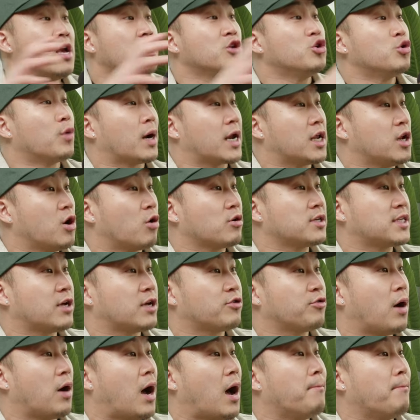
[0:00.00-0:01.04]
You know what I noticed,
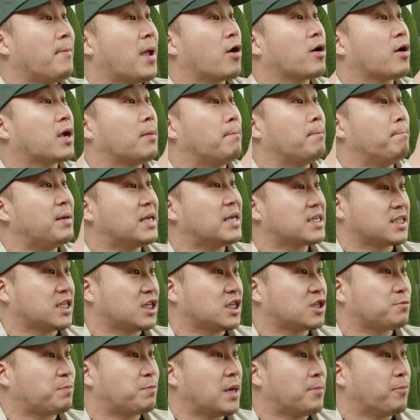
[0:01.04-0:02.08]
Andrew? American
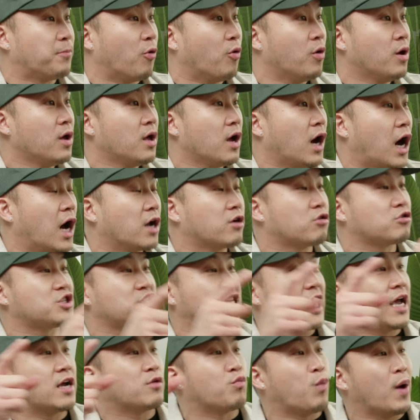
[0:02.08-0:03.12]
business people
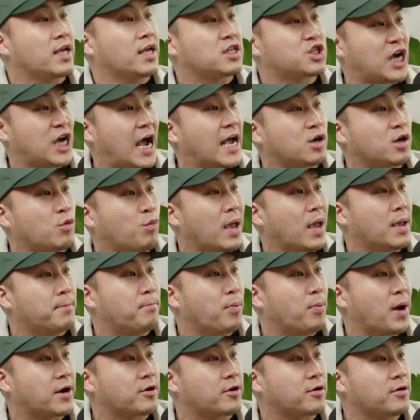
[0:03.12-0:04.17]
understand China way
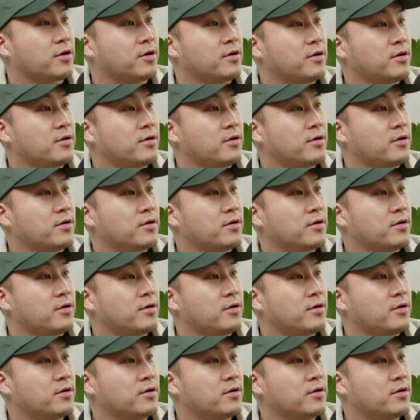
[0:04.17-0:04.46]
better